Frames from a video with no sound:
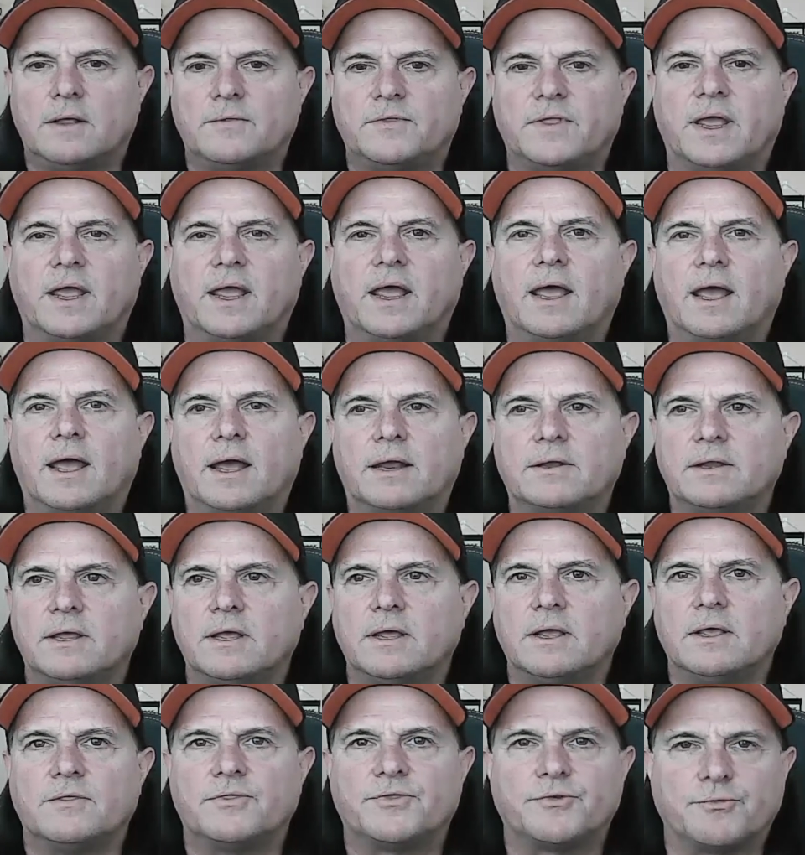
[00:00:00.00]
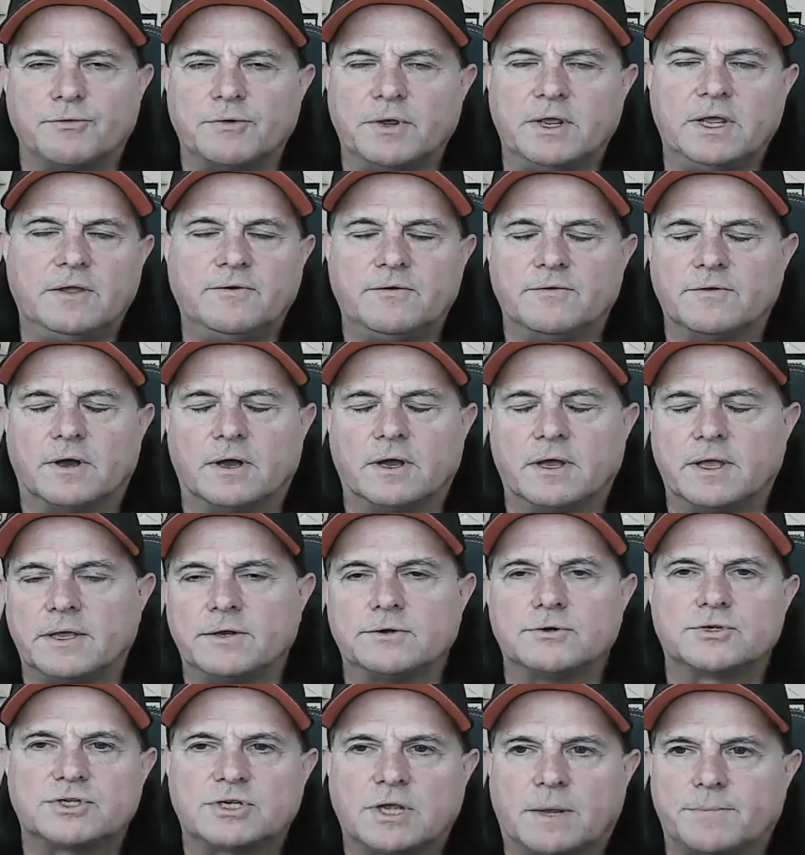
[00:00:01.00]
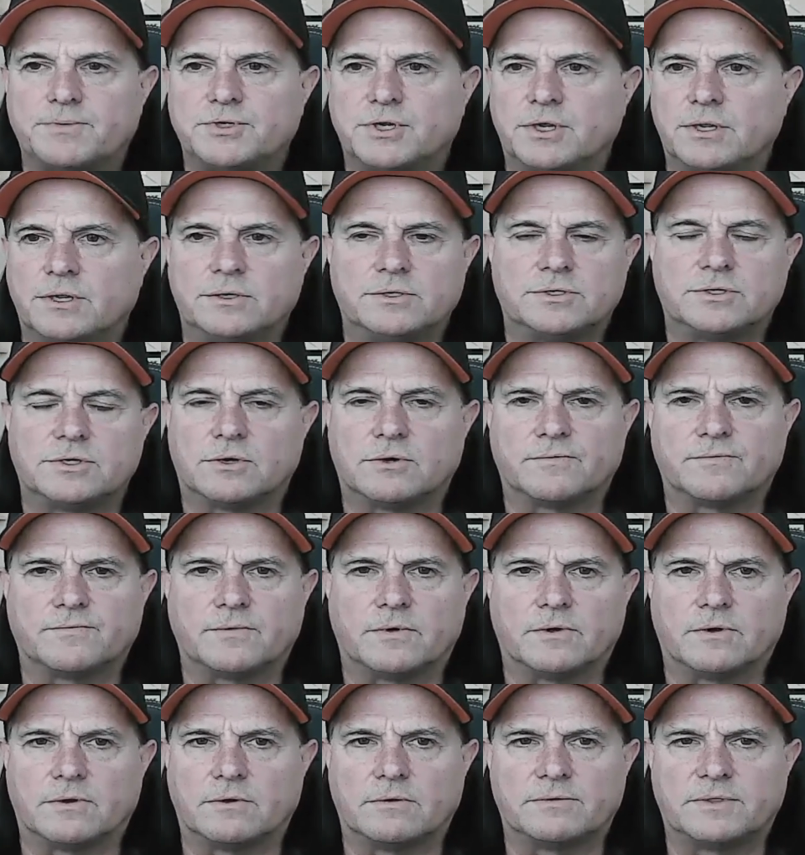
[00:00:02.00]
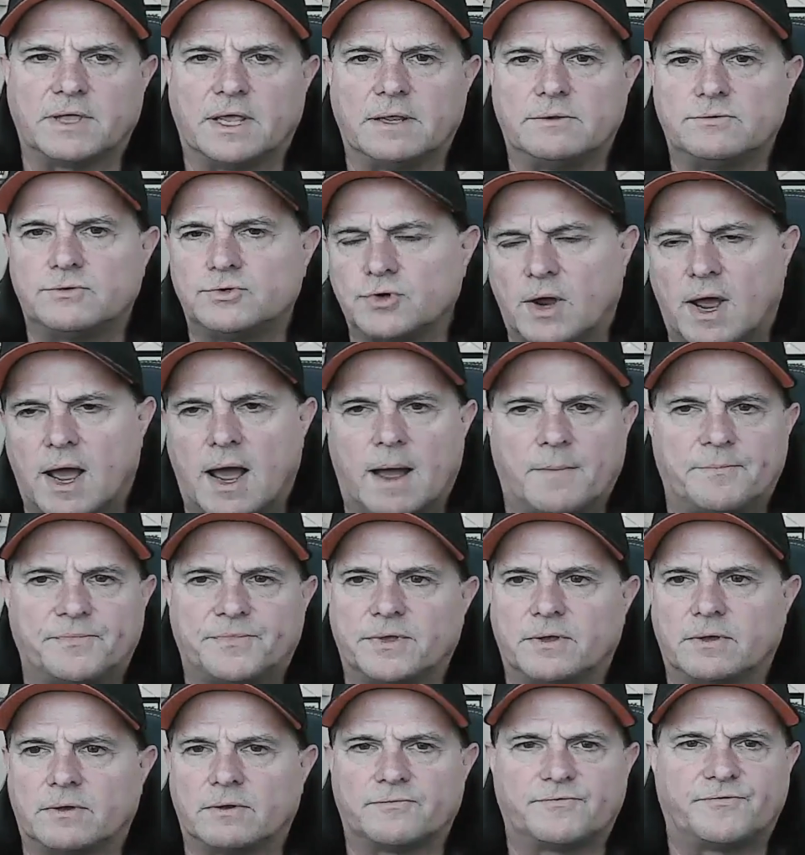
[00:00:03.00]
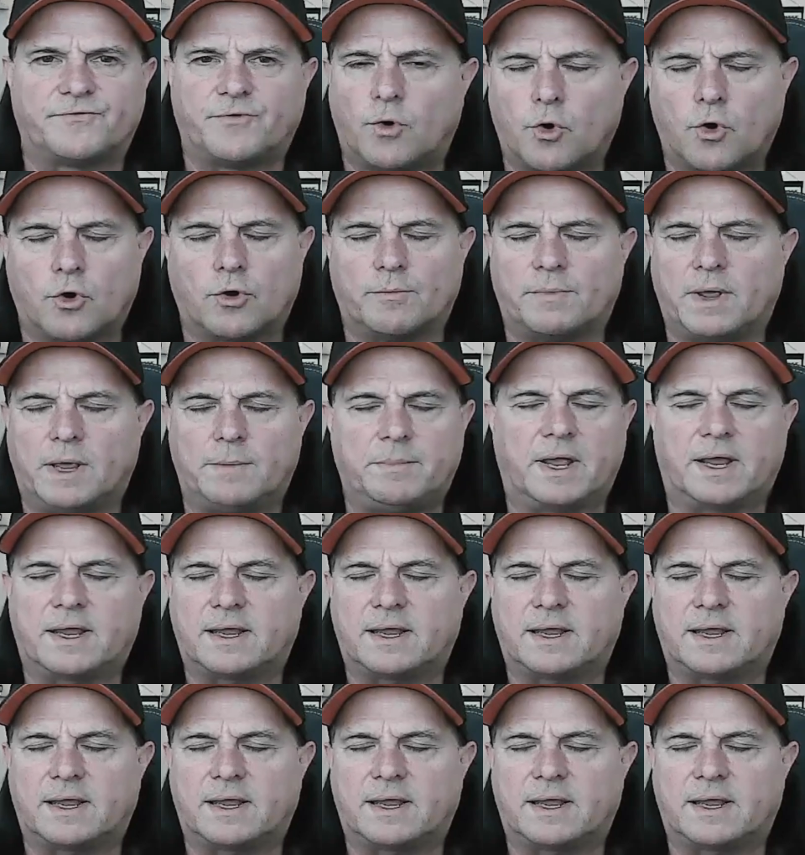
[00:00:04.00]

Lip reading: They had three interceptions, or they dropped four maybe.